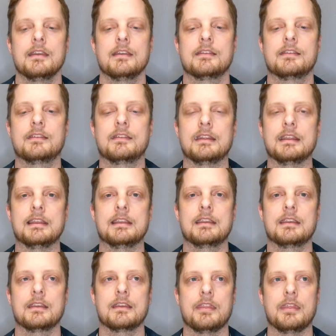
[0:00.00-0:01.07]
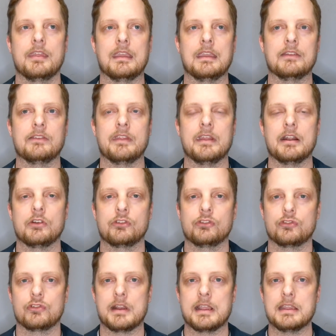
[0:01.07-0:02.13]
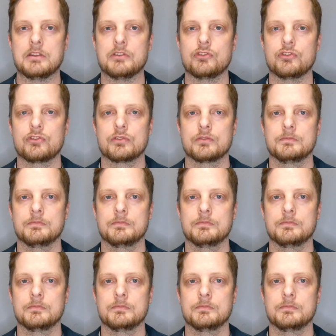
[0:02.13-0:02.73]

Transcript: seek things that are strange,